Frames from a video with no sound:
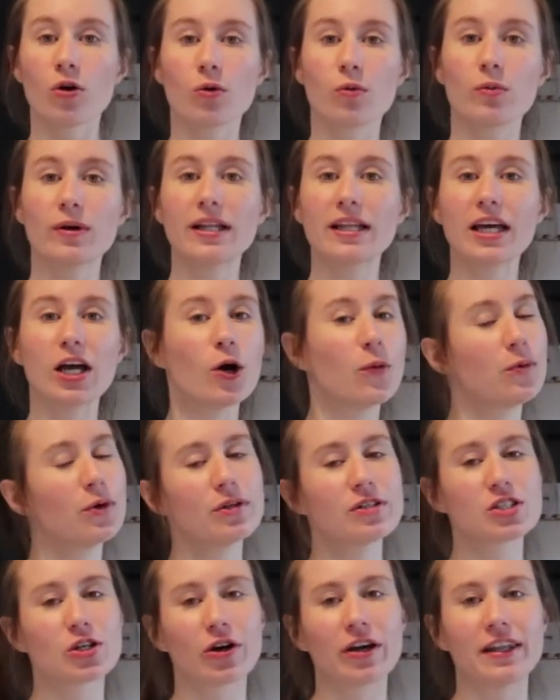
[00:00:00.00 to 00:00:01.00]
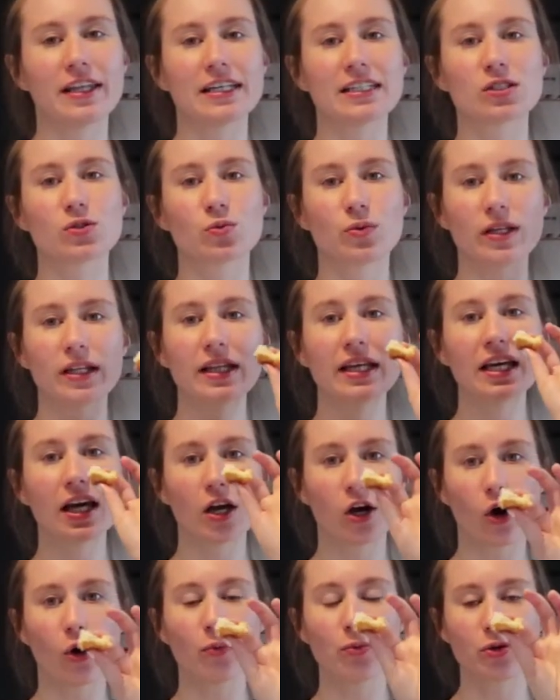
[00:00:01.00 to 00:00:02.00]
Really hope you enjoy this. Really
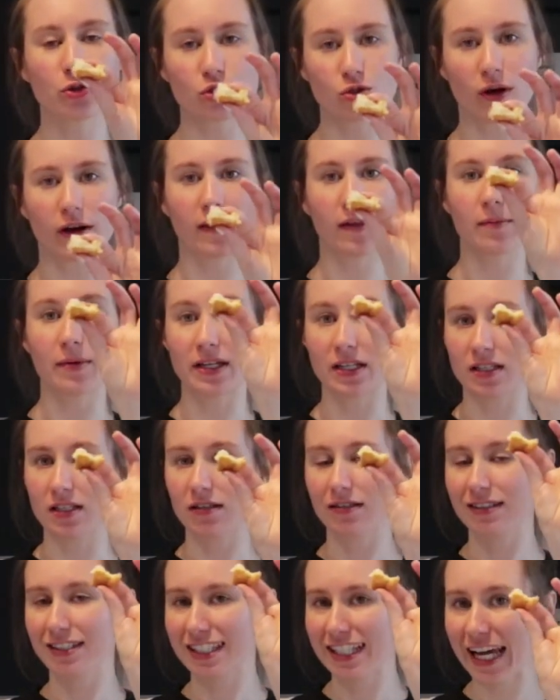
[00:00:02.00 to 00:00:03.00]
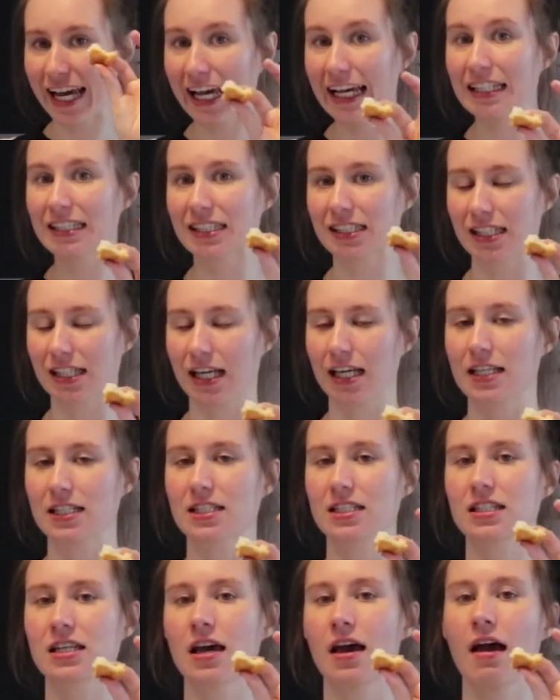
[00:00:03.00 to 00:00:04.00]
hope you try them and taste
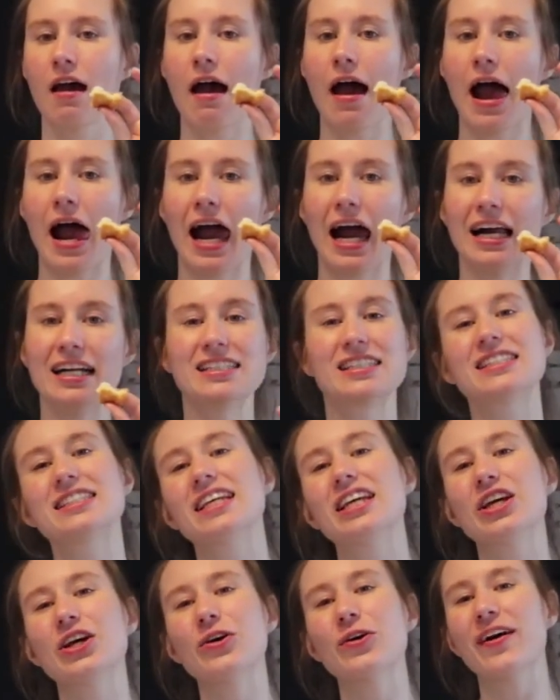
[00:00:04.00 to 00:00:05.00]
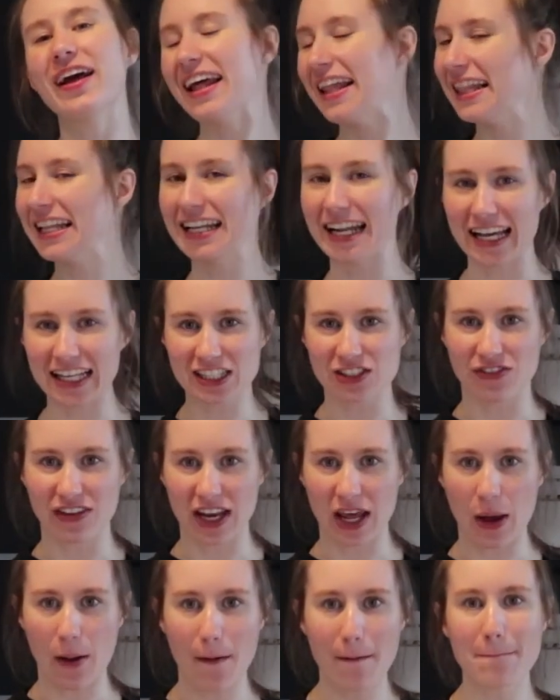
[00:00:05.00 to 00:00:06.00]
this. And see you in the next
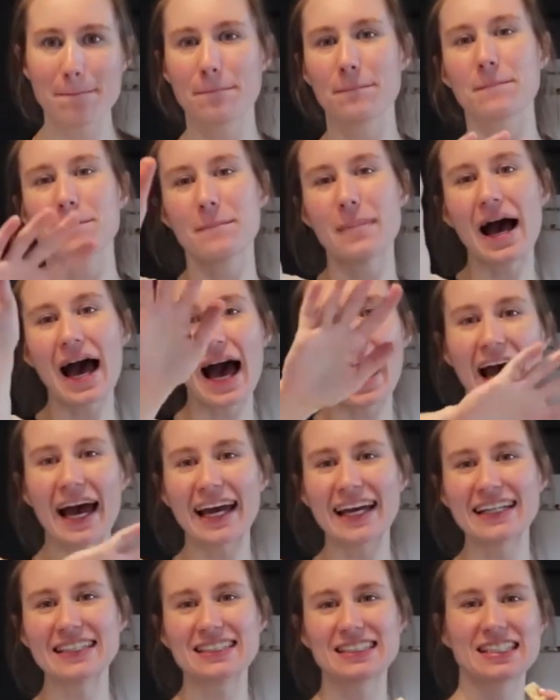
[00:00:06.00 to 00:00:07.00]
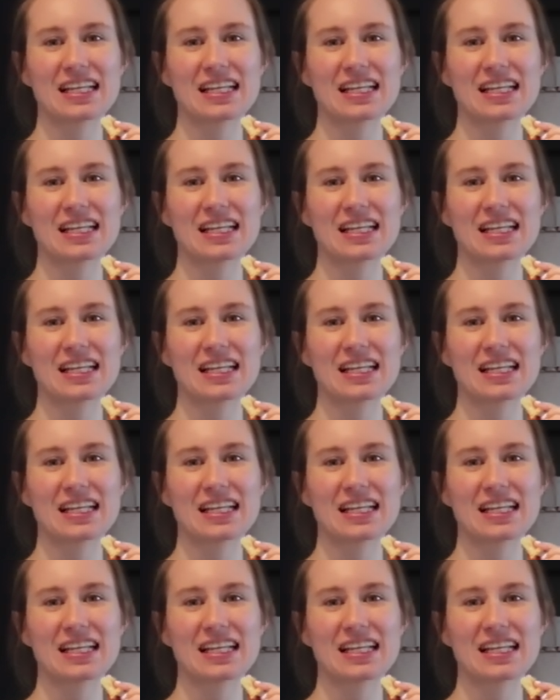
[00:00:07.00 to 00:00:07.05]
video. Bye!